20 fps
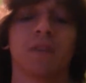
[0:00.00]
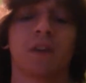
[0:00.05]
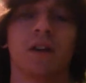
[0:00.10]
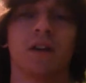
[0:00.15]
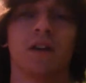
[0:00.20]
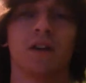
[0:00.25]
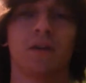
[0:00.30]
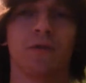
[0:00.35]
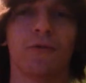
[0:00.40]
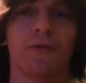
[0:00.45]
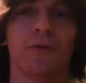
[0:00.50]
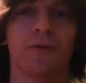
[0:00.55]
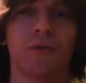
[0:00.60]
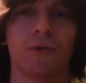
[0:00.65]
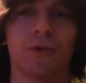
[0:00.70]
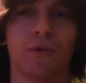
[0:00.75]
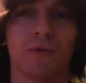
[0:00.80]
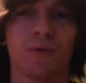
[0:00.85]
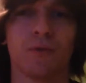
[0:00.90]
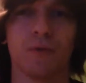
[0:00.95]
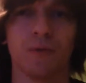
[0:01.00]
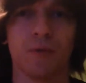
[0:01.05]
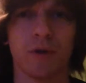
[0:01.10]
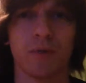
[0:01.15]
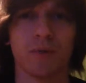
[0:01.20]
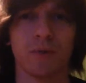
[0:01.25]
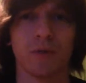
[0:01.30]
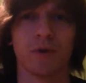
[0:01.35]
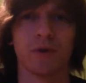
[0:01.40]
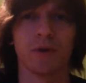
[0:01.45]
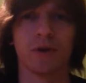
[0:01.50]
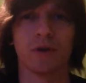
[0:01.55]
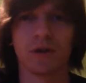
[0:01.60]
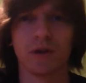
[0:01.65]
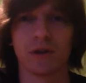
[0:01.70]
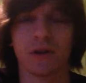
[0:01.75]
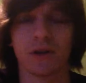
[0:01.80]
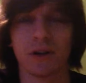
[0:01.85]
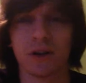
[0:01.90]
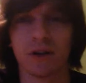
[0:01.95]
If you remember,
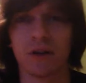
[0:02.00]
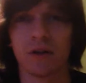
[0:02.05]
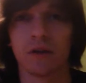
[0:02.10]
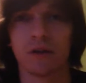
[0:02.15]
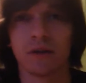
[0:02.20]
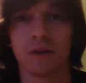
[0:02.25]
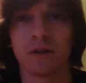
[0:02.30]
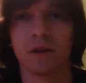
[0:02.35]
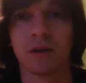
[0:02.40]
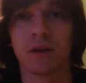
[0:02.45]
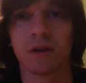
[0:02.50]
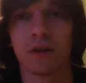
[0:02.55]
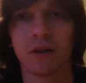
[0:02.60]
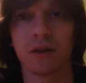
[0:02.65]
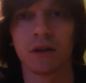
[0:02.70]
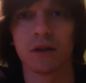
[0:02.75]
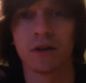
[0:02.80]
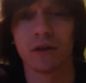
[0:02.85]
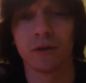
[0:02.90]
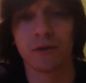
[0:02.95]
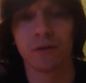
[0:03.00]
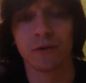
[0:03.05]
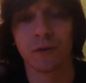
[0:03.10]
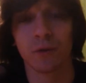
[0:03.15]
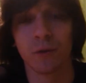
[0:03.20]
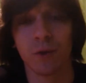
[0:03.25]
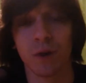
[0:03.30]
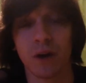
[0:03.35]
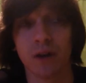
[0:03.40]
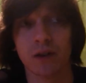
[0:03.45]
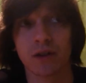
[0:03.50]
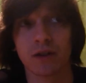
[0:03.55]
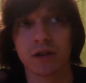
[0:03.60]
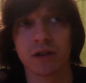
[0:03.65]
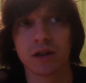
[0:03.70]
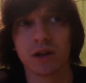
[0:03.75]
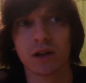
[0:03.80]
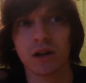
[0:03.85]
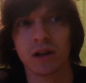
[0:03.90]
if you watched